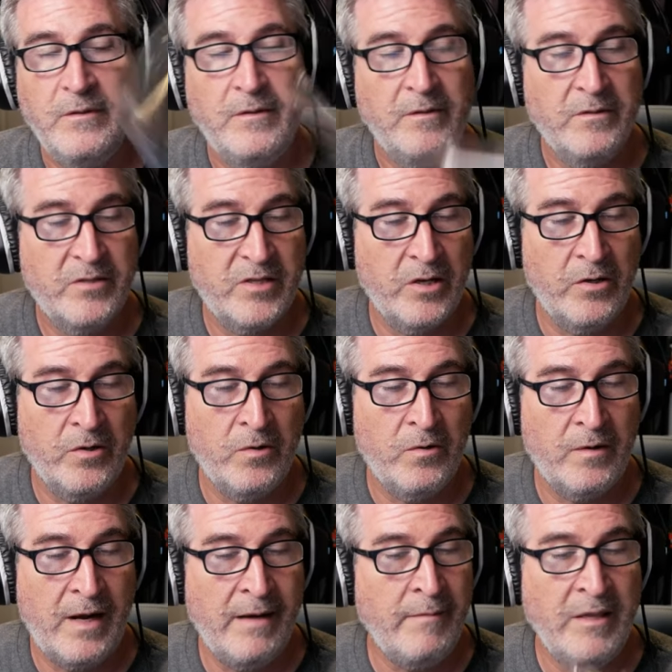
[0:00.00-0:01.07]

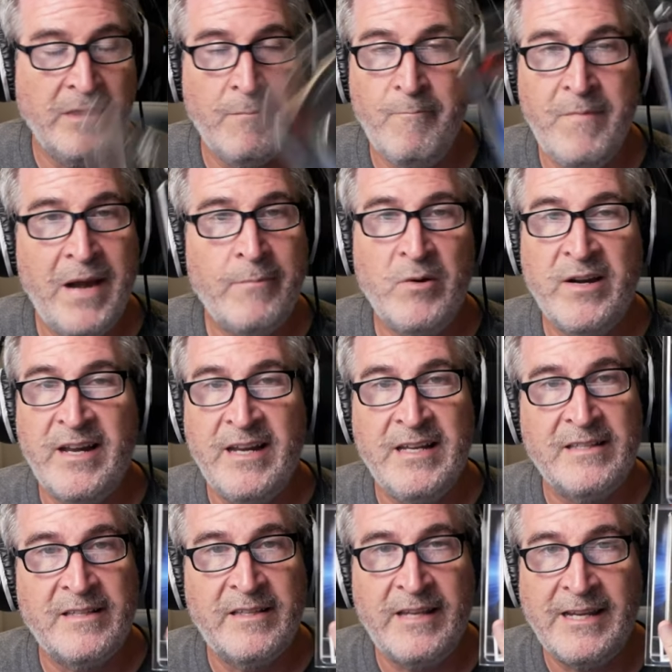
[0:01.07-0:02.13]
So, I mean, the memory
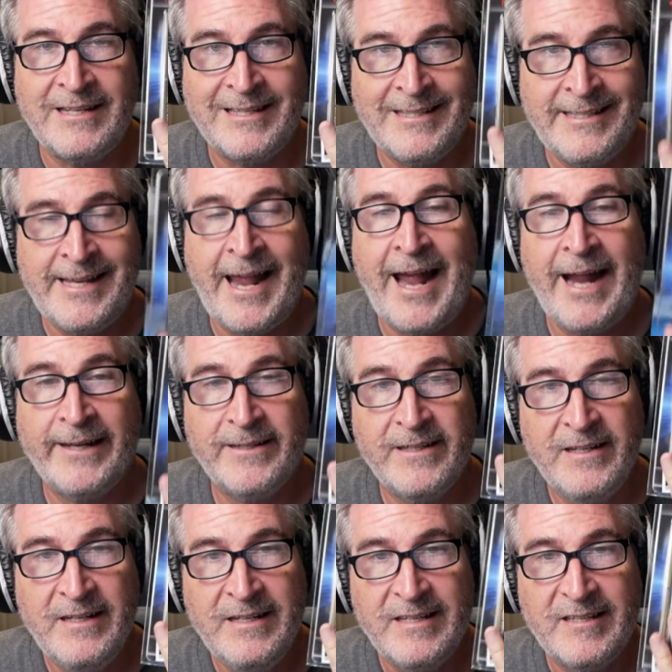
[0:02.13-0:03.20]
is the exact
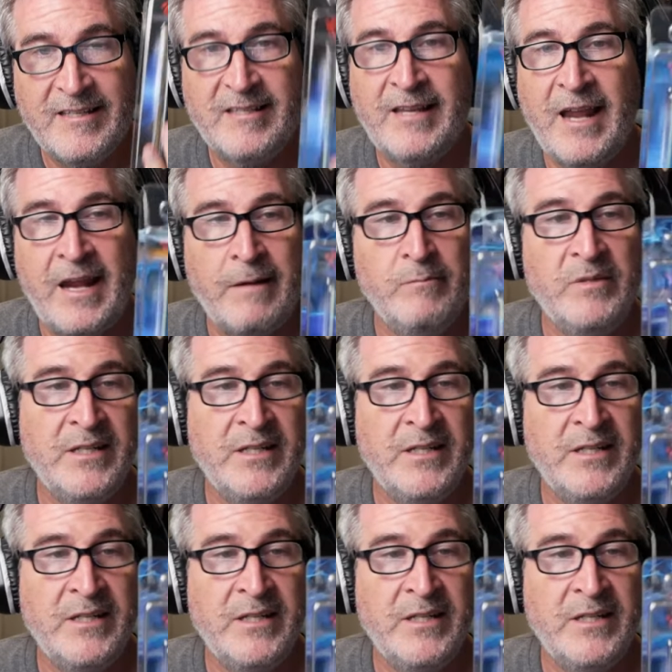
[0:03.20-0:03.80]
same.